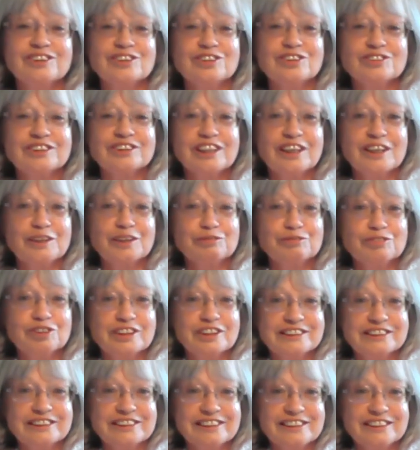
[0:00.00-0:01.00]
not dive
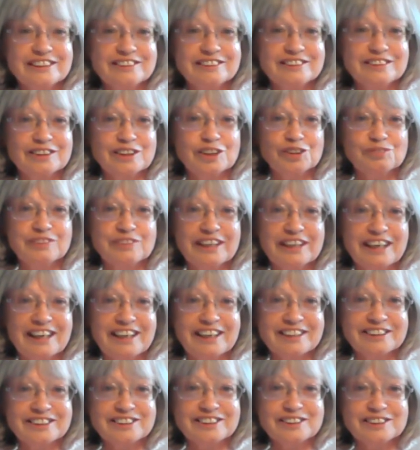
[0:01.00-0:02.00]
right in and
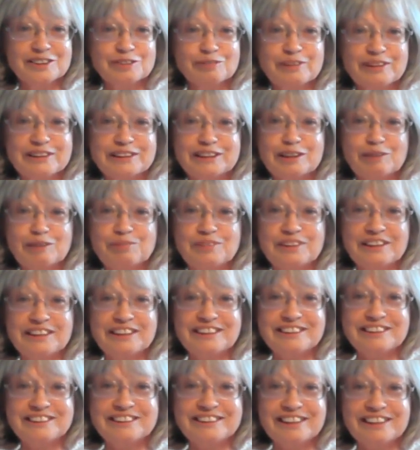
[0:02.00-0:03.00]
react when
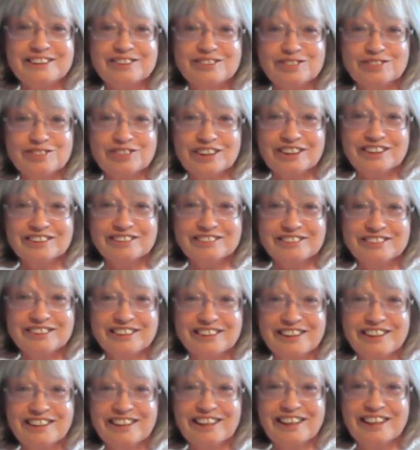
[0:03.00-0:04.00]
something is said or done,
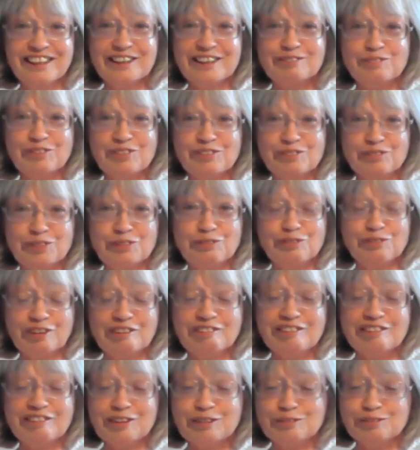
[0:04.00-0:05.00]
like we
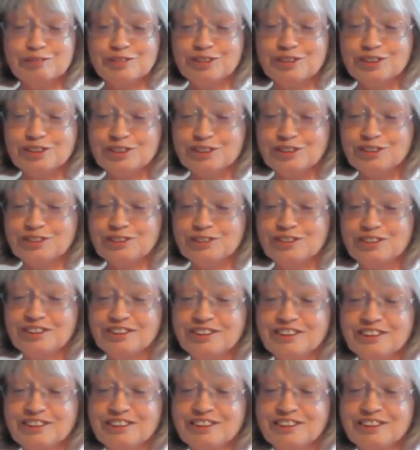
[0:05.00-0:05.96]
very often do.